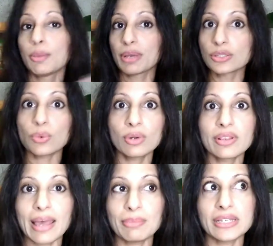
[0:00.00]
because all of
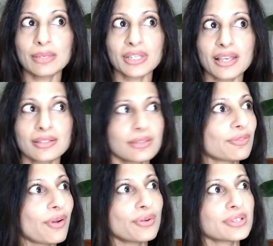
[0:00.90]
their mediums, like as
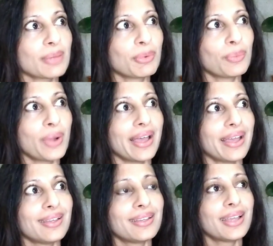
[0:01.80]
far as I'm
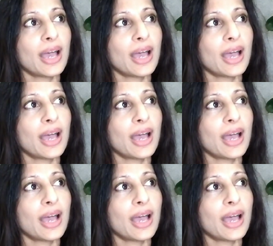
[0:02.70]
aware,